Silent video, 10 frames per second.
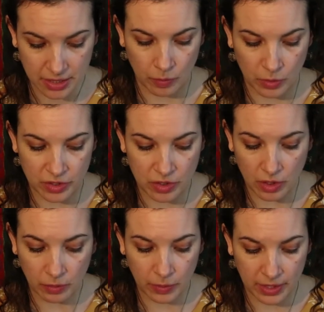was
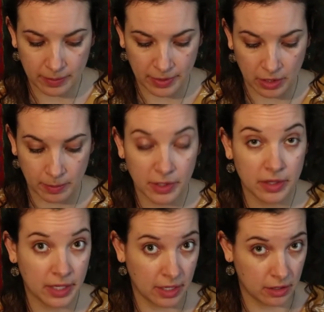not William
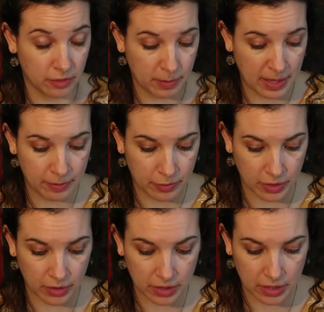Herbert, the Earl of
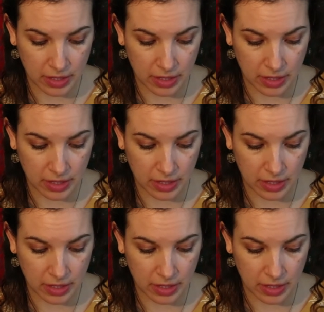Pembroke,